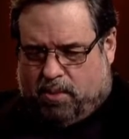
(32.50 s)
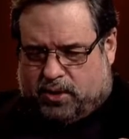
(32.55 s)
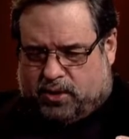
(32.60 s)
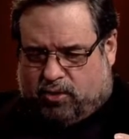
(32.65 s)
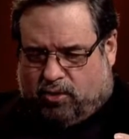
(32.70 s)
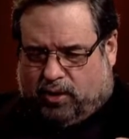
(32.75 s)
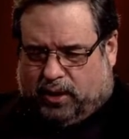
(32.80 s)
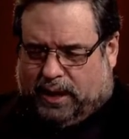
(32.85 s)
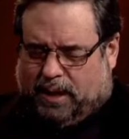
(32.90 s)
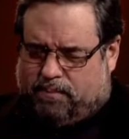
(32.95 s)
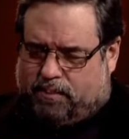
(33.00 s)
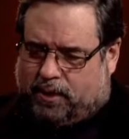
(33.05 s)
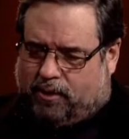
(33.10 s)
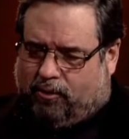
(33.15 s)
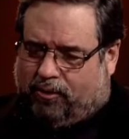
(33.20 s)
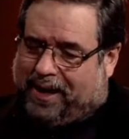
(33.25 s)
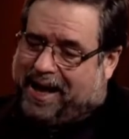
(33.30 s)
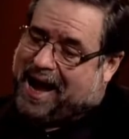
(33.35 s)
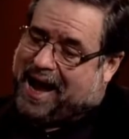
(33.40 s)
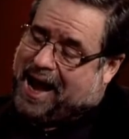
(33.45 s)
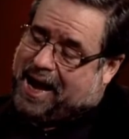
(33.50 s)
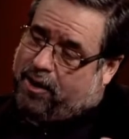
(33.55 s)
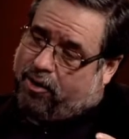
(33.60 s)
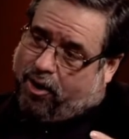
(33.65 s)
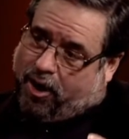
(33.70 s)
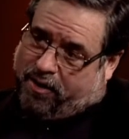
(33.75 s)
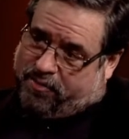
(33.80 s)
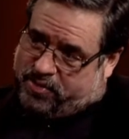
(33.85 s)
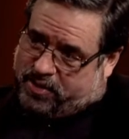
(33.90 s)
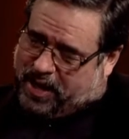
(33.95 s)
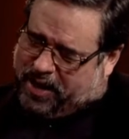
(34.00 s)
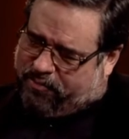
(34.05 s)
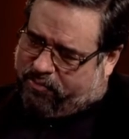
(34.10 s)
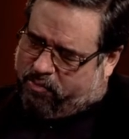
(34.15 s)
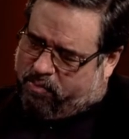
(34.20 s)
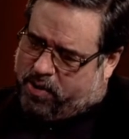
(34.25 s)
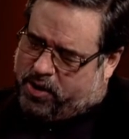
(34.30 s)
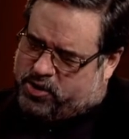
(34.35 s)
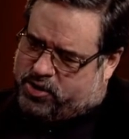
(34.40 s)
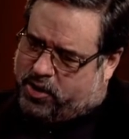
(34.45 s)
guest Rod Pyle, a
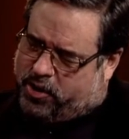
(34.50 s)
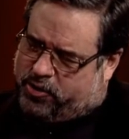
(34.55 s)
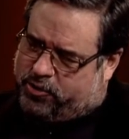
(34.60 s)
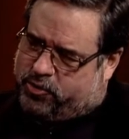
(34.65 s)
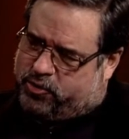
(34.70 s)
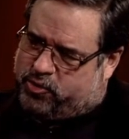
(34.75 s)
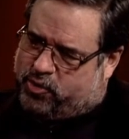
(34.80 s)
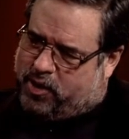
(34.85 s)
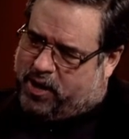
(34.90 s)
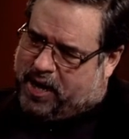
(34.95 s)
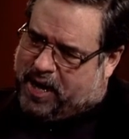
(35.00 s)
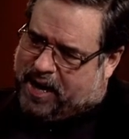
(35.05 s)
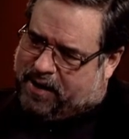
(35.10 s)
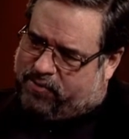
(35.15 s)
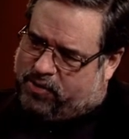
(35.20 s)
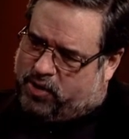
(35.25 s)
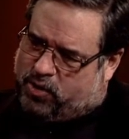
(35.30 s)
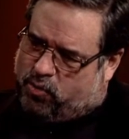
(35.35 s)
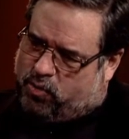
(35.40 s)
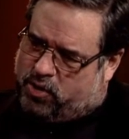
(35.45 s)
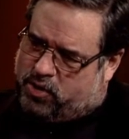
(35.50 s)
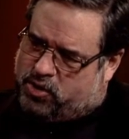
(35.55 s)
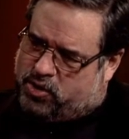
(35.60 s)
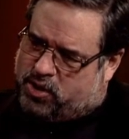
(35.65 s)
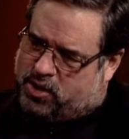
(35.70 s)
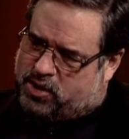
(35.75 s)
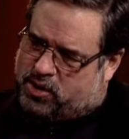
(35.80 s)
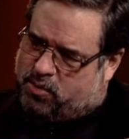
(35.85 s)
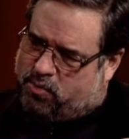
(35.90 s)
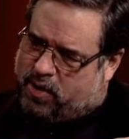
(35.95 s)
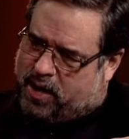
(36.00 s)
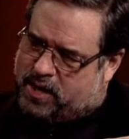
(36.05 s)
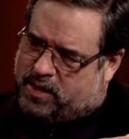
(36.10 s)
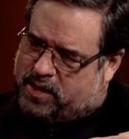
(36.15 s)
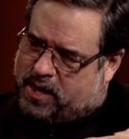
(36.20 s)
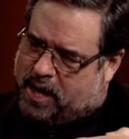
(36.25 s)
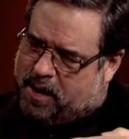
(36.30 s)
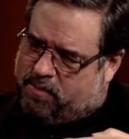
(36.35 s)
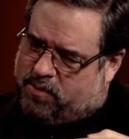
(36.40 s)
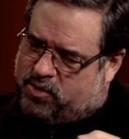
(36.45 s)
writer for NASA's Jet Propulsion
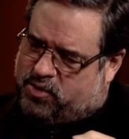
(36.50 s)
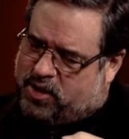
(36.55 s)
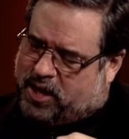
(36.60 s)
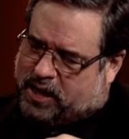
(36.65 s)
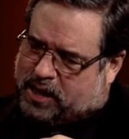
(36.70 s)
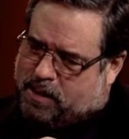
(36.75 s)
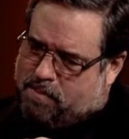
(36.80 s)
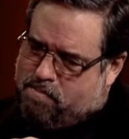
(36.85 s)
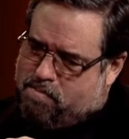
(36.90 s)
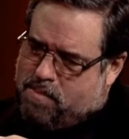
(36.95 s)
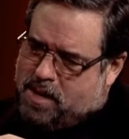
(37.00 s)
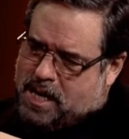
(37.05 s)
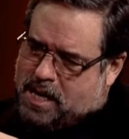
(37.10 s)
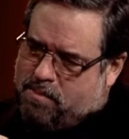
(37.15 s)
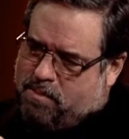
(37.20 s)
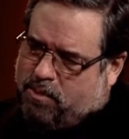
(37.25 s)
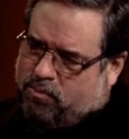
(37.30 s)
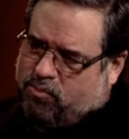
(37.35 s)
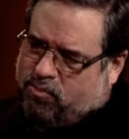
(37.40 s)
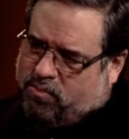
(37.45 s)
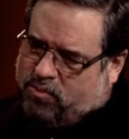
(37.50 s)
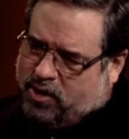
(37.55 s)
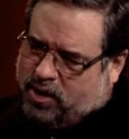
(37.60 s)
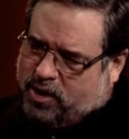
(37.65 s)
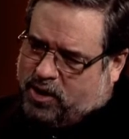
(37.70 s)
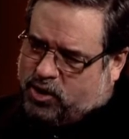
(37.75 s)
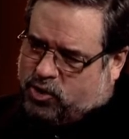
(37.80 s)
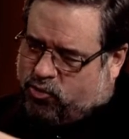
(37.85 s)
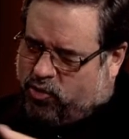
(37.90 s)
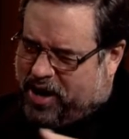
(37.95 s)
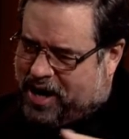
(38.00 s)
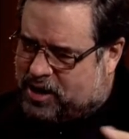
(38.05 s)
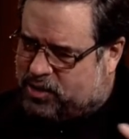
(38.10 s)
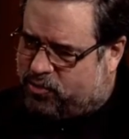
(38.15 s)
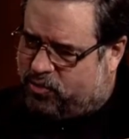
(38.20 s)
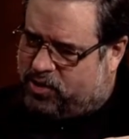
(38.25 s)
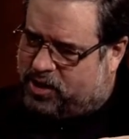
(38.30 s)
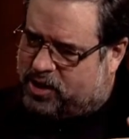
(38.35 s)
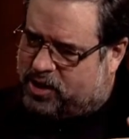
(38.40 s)
Laboratory, we explore the next